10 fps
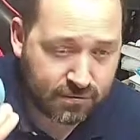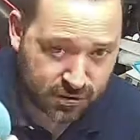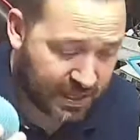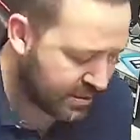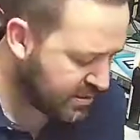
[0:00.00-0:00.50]
So
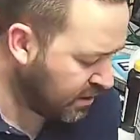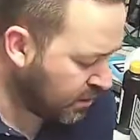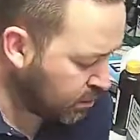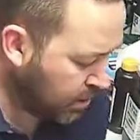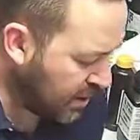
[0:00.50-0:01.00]
that's another
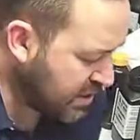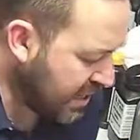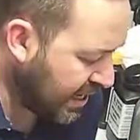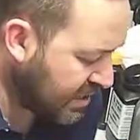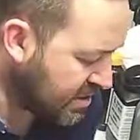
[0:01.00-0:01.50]
plus
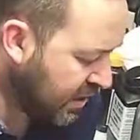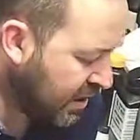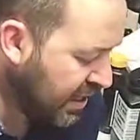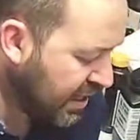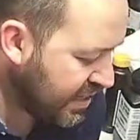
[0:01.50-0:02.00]
side, is
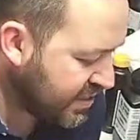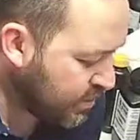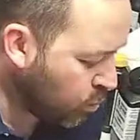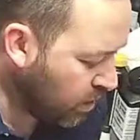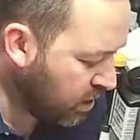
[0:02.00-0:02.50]
it
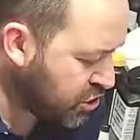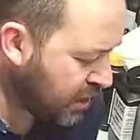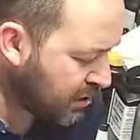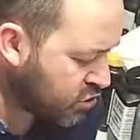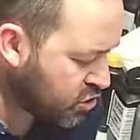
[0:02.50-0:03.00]
didn't really
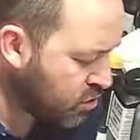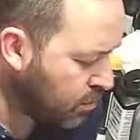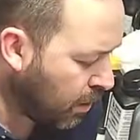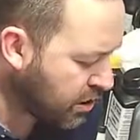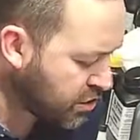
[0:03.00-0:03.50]
change too
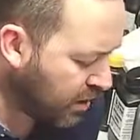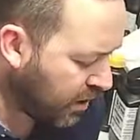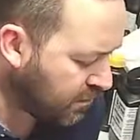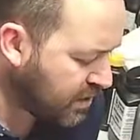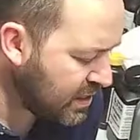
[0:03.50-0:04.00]
much
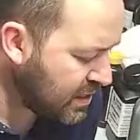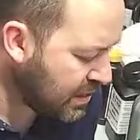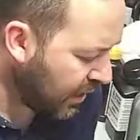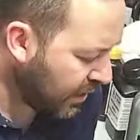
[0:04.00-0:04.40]
of the